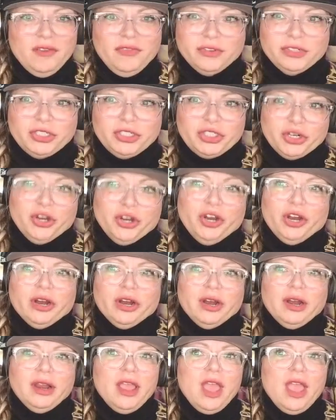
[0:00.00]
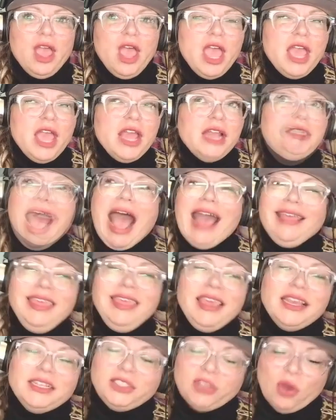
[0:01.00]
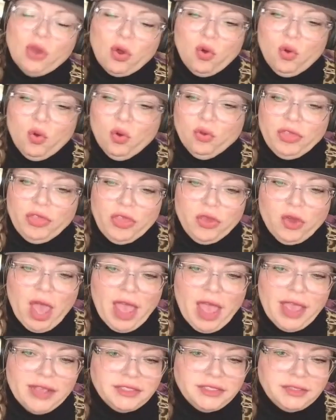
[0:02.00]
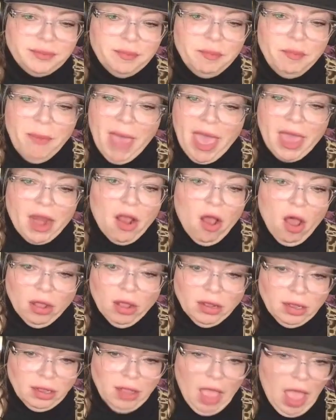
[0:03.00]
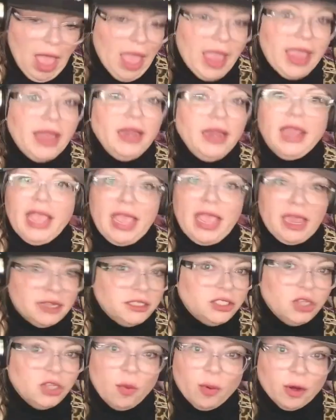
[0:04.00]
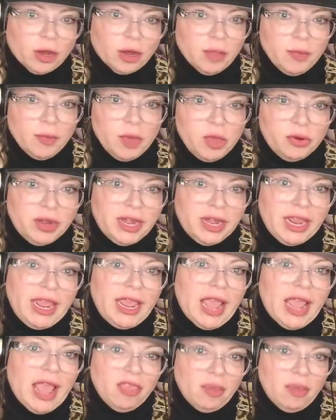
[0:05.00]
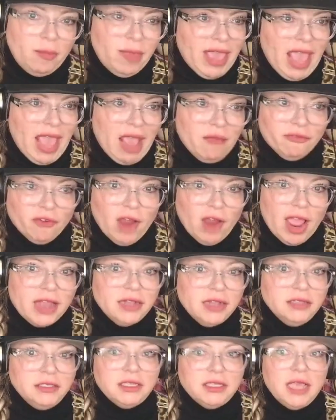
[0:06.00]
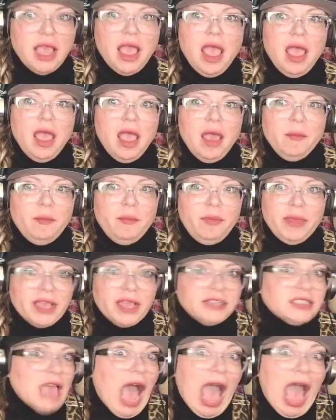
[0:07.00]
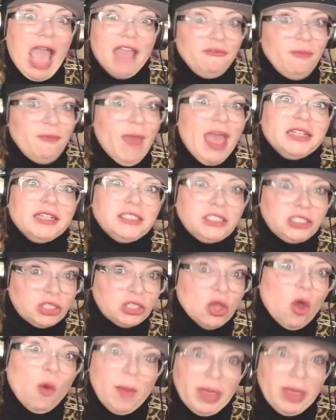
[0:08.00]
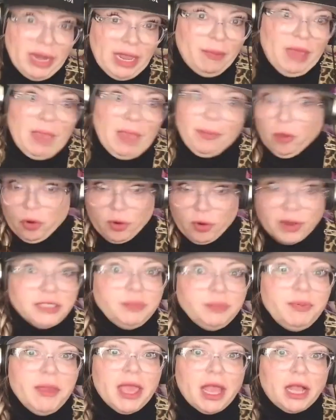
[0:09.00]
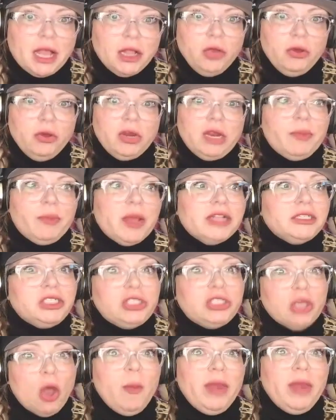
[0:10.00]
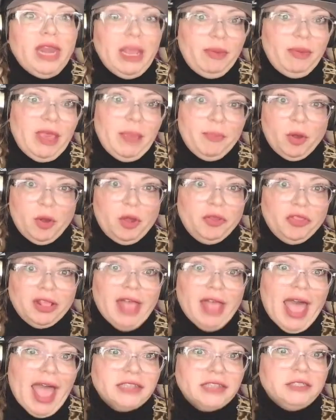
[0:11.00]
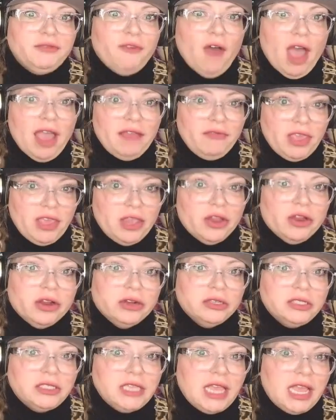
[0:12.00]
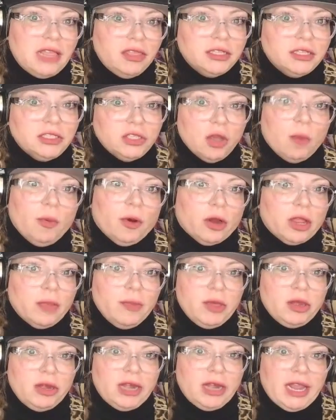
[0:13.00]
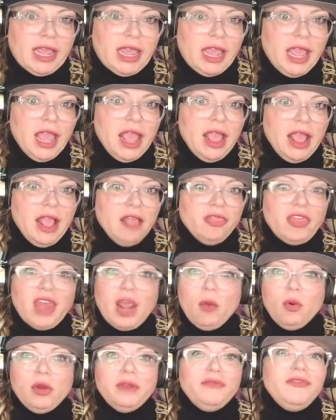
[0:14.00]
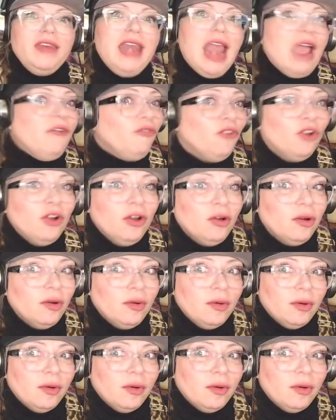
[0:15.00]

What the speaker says: For sure. I think it's so cool that you guys met online in a sober community and then became friends, because I've met so many people, Chris being included, but so many people in the last 5 years in the sober community that I would have never